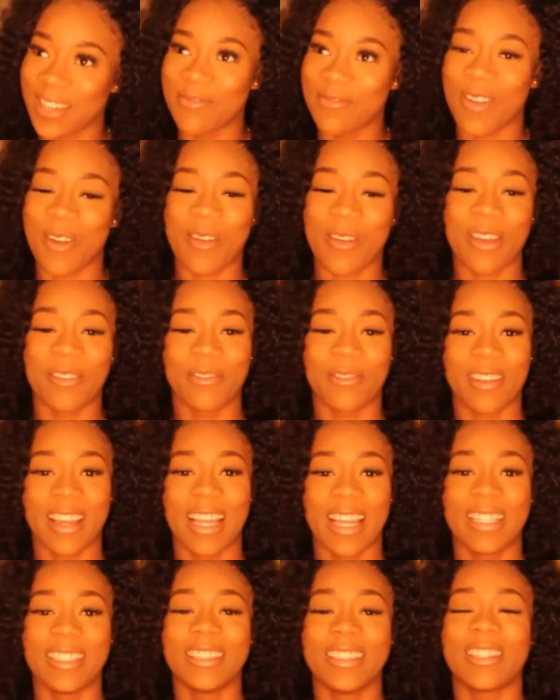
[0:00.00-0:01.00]
by my
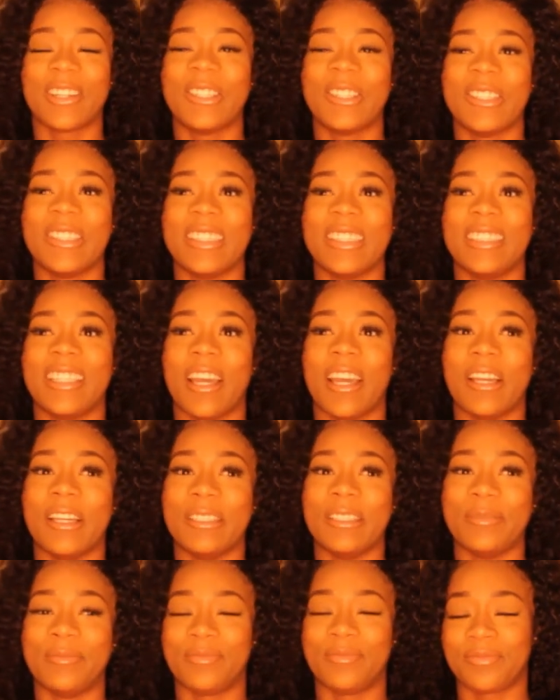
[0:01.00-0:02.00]
friend called
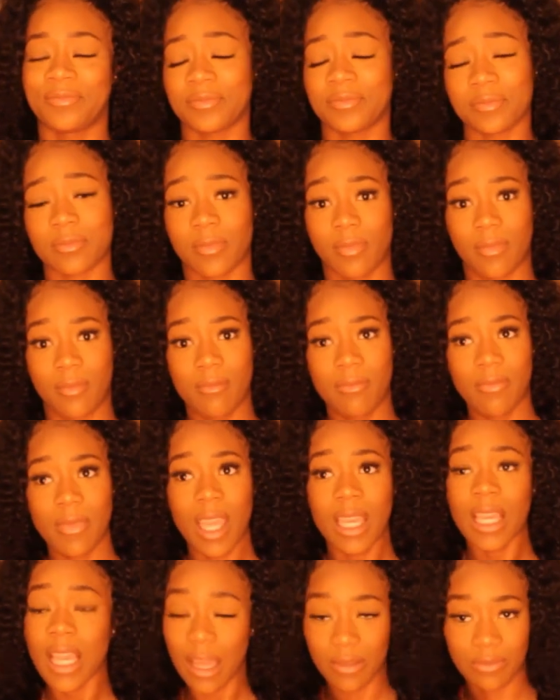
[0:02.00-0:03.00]
um,
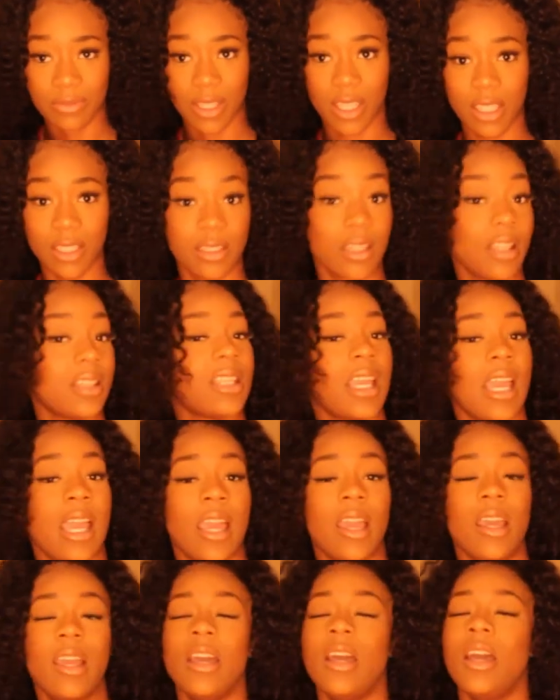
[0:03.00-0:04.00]
Kathy. She does hair.